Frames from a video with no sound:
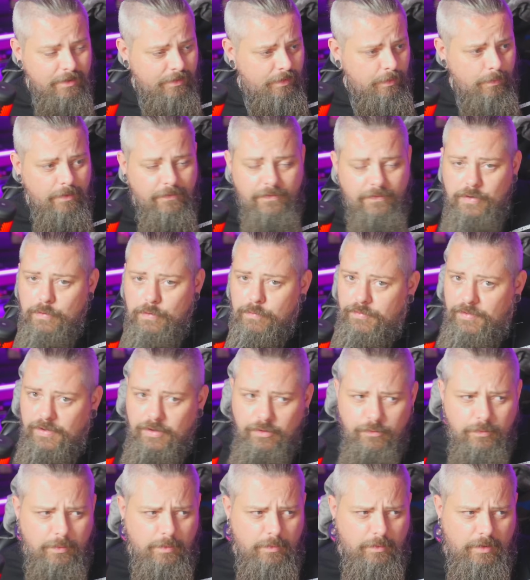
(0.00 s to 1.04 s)
There were a few
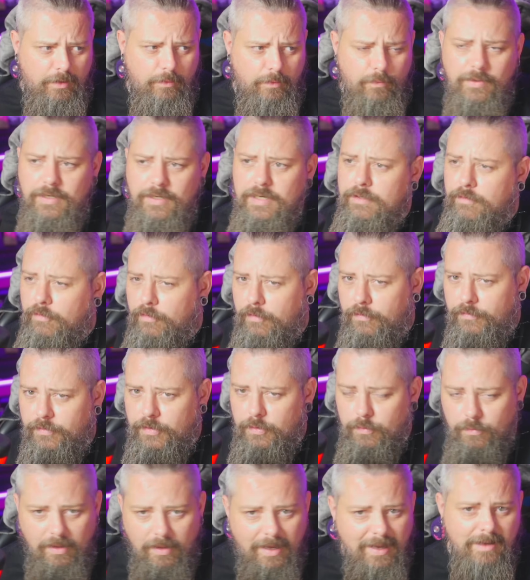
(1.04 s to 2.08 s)
things we were like, we need to
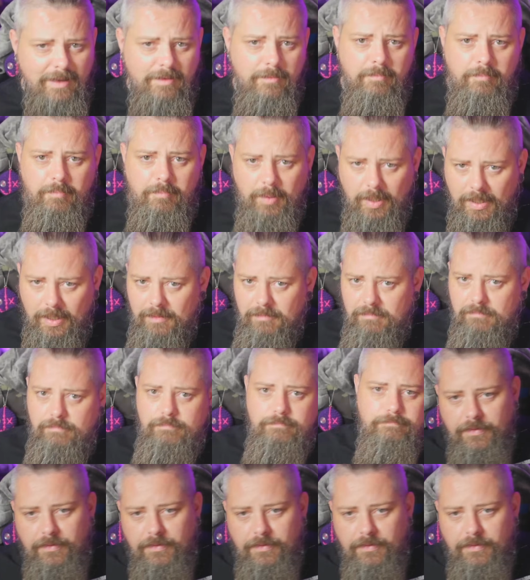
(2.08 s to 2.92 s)
review that, but...